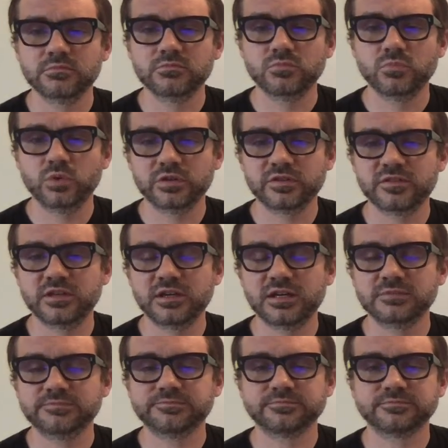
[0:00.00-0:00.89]
What's
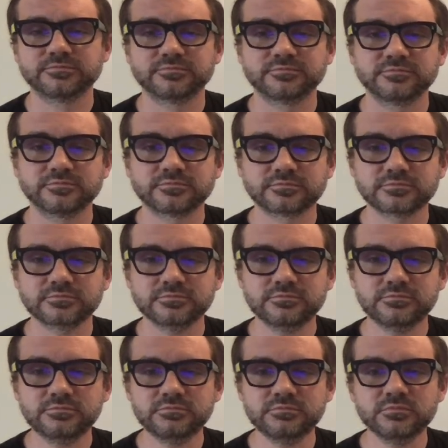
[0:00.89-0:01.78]
that?
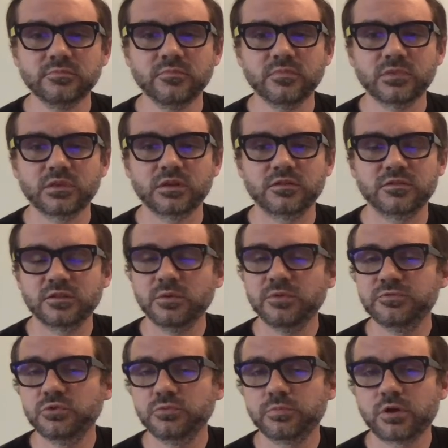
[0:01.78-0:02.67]
Some
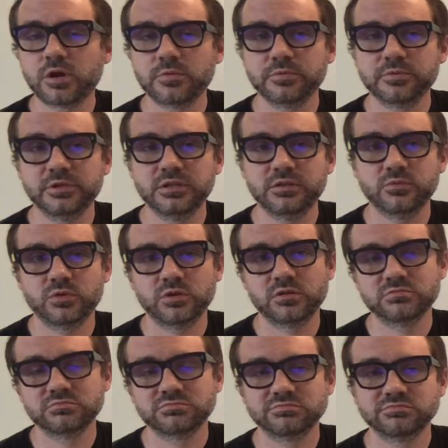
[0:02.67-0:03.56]
of you probably,
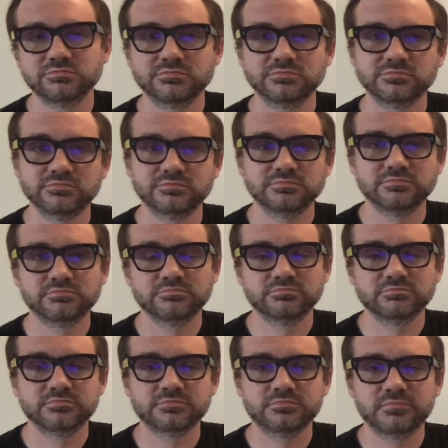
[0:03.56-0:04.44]
well,
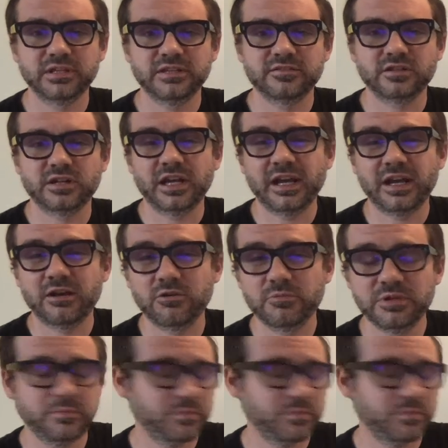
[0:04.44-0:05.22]
based on how many